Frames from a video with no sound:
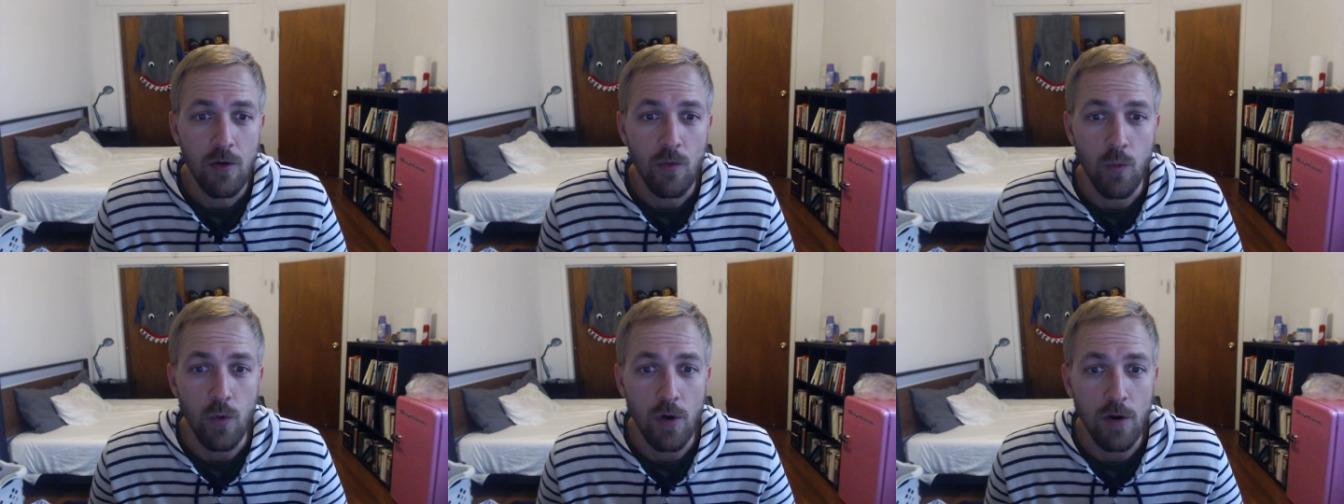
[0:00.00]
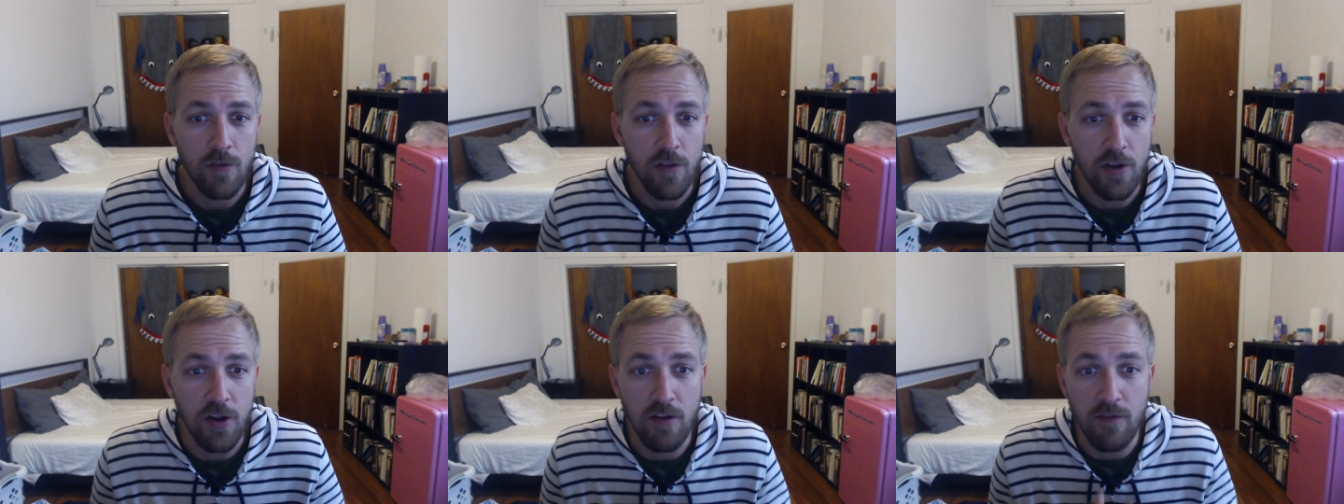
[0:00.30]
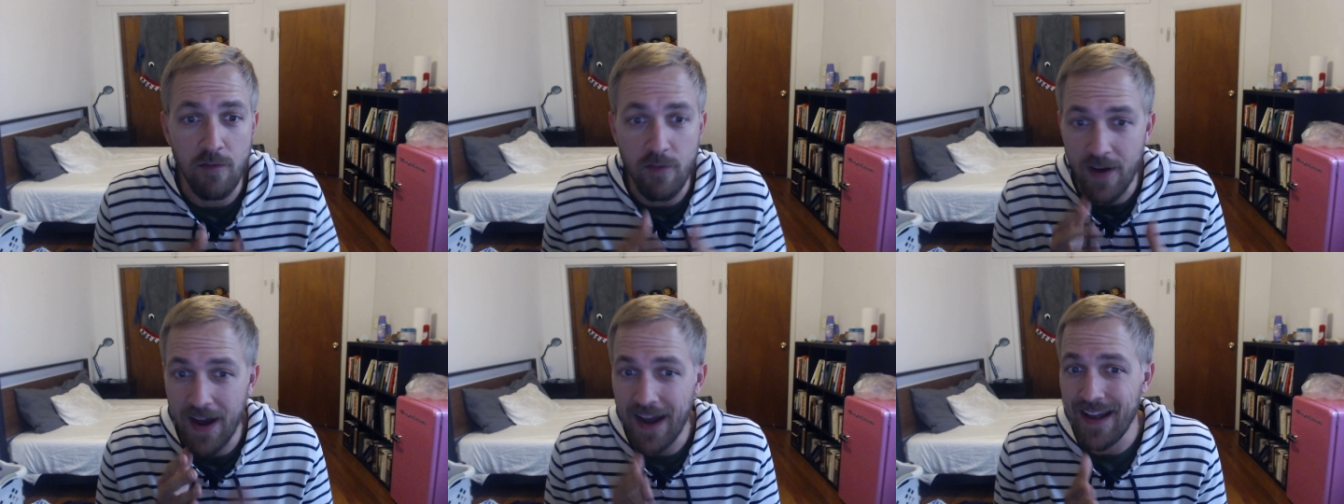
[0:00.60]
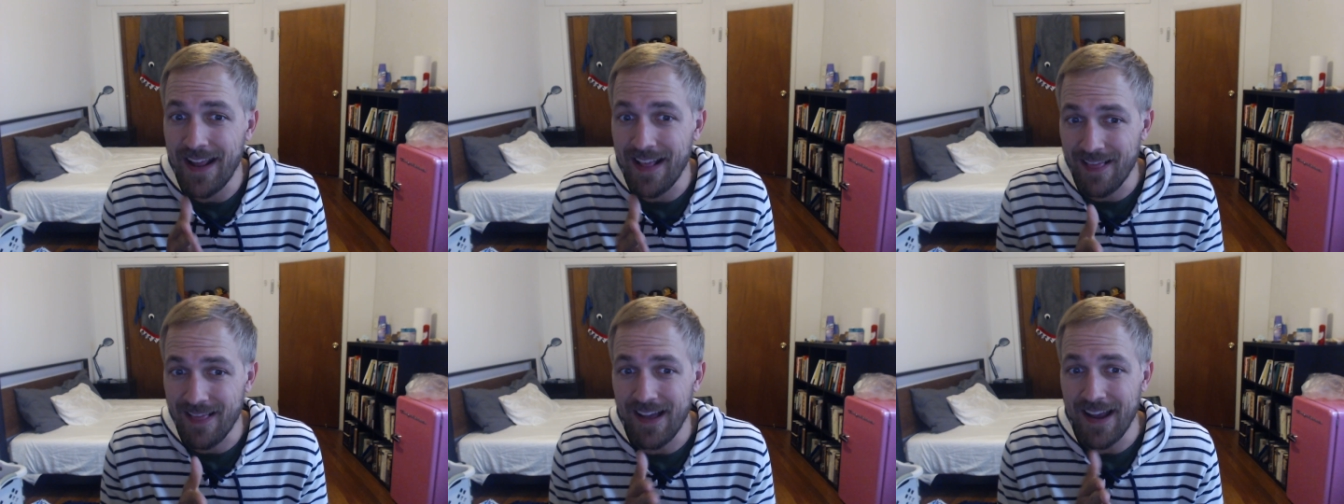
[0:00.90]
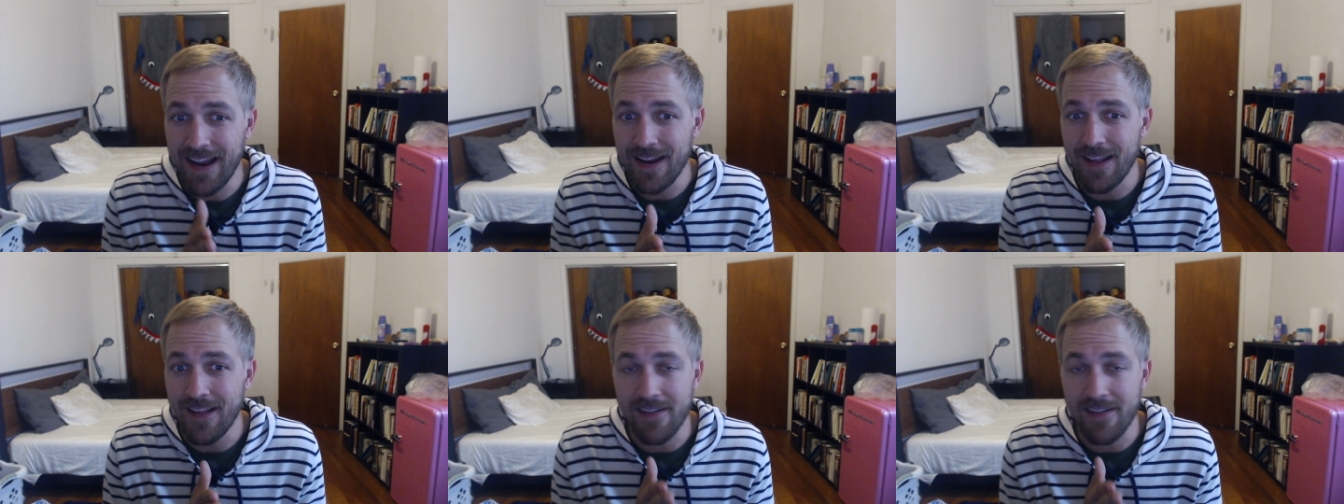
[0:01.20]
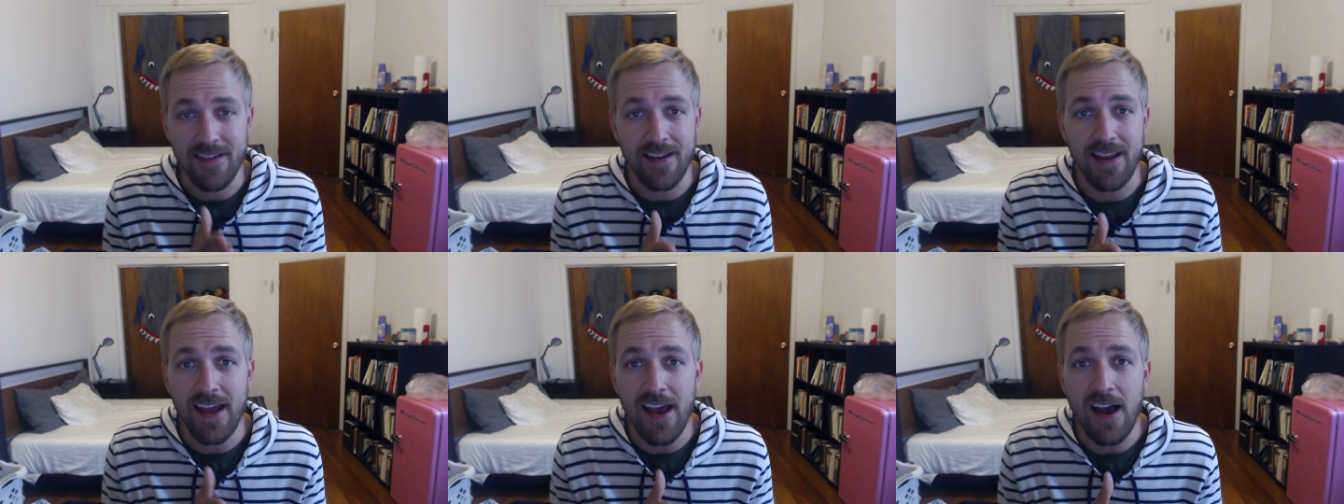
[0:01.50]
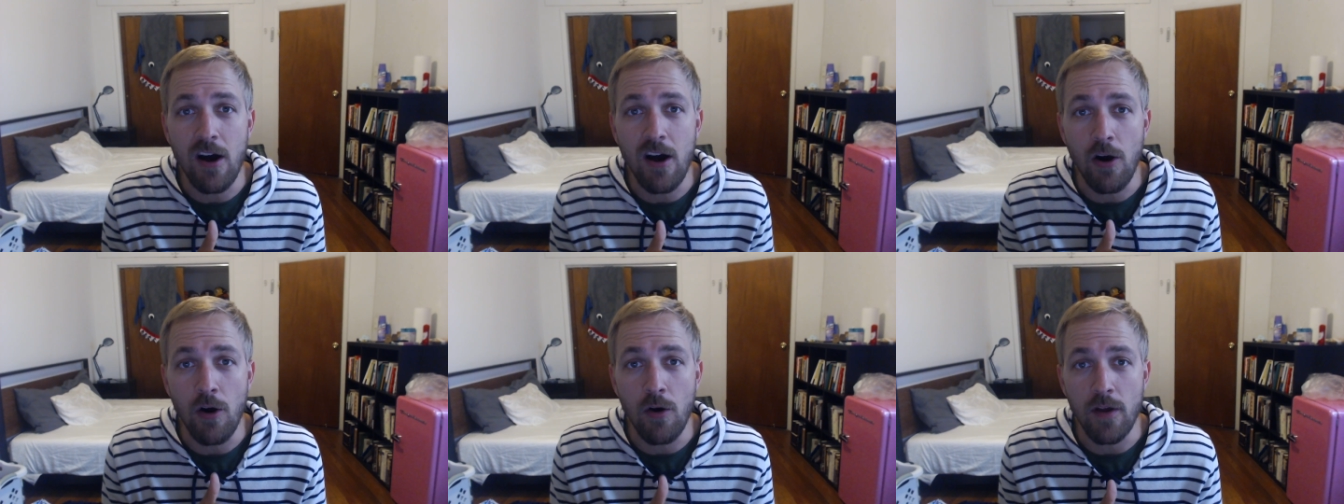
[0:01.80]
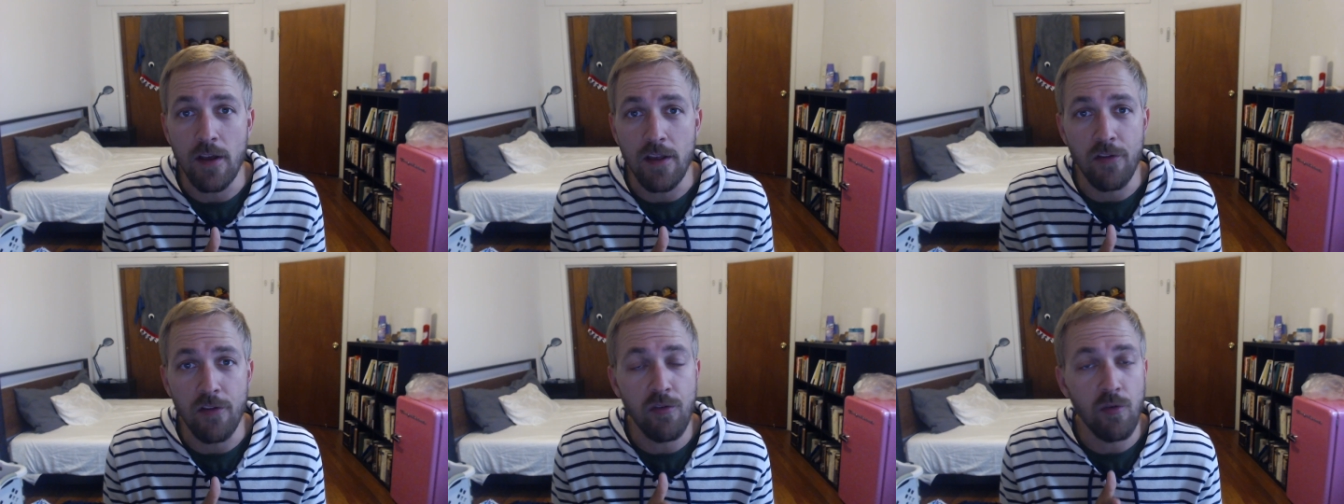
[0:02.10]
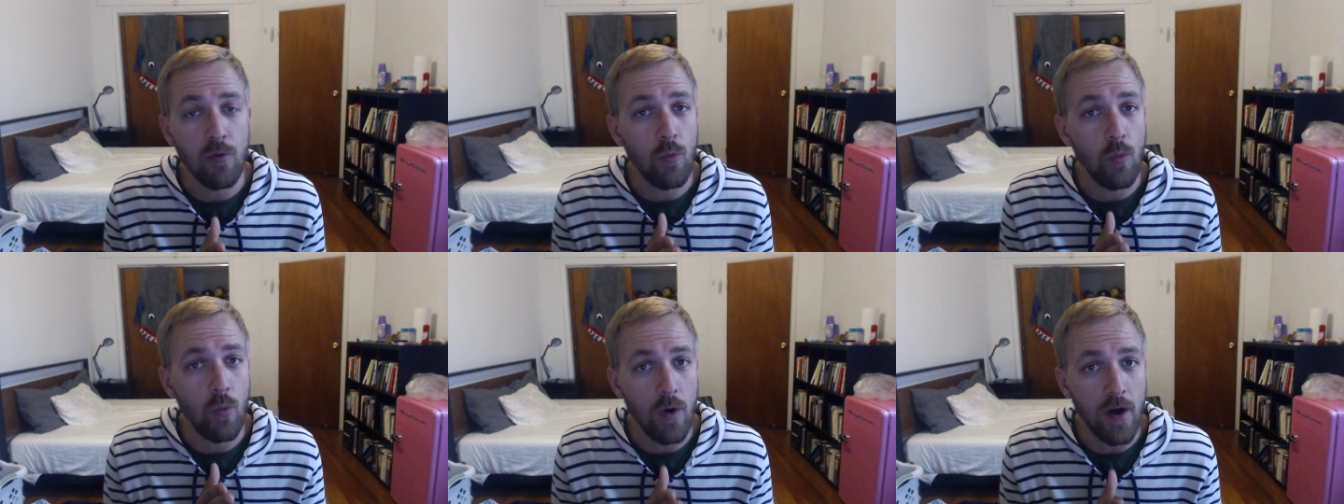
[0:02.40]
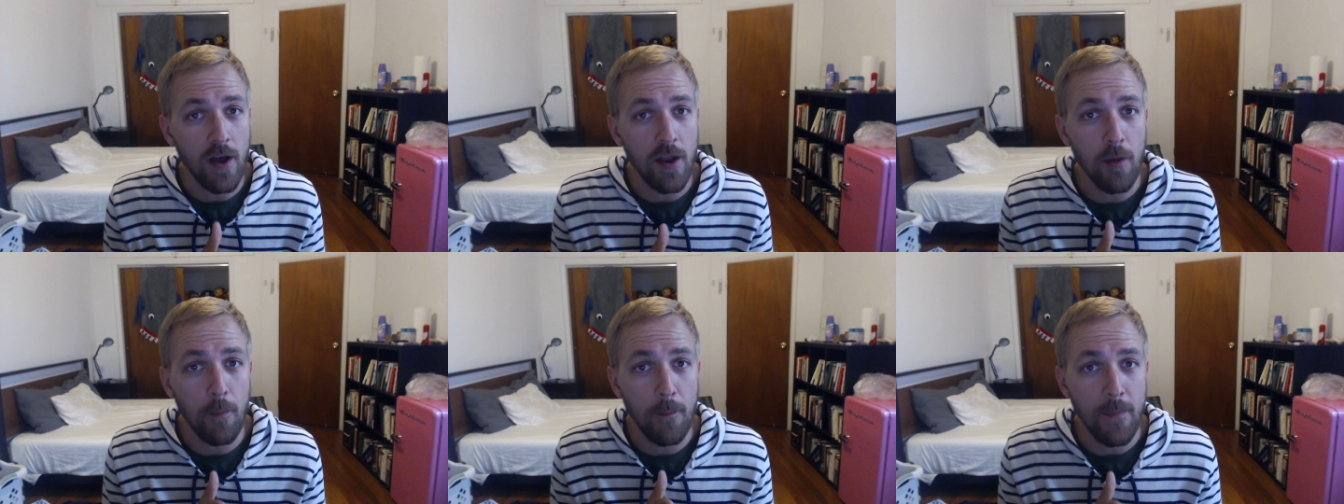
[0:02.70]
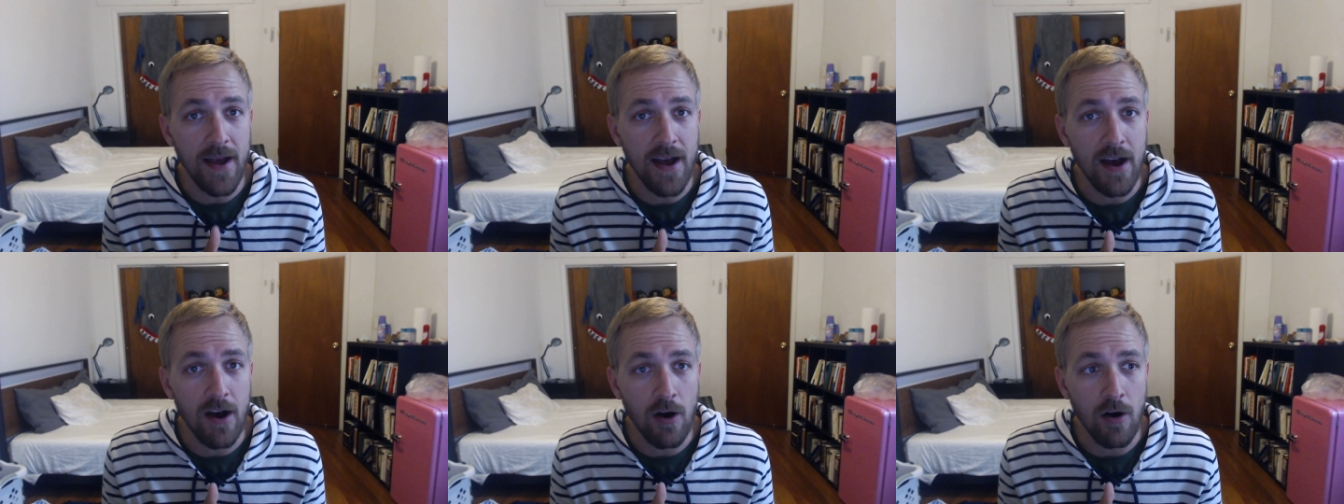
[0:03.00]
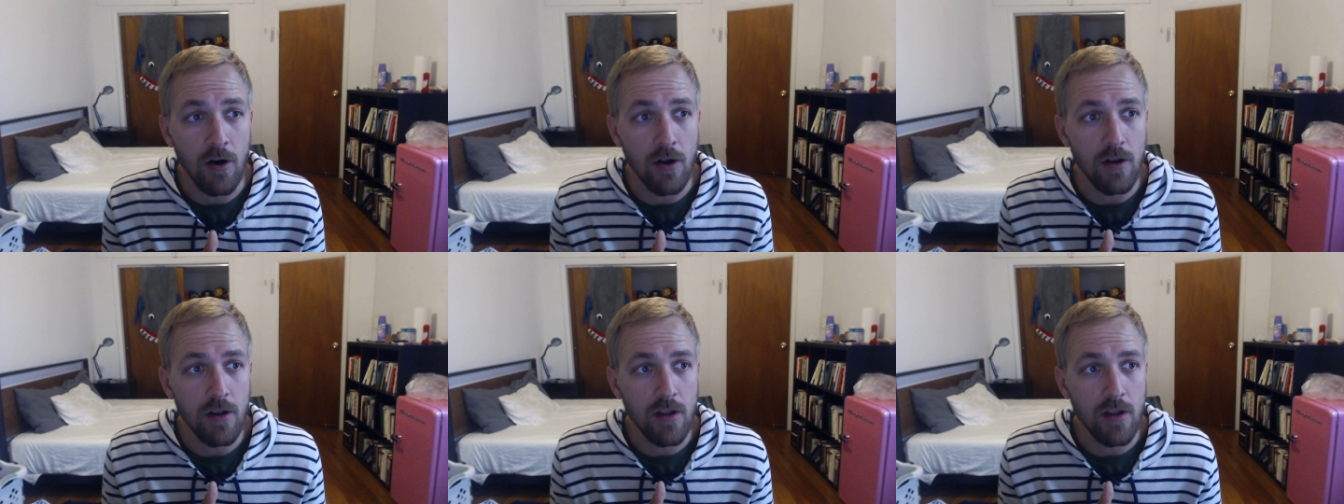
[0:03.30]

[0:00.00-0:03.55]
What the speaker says: Where the dividing line is now is, what about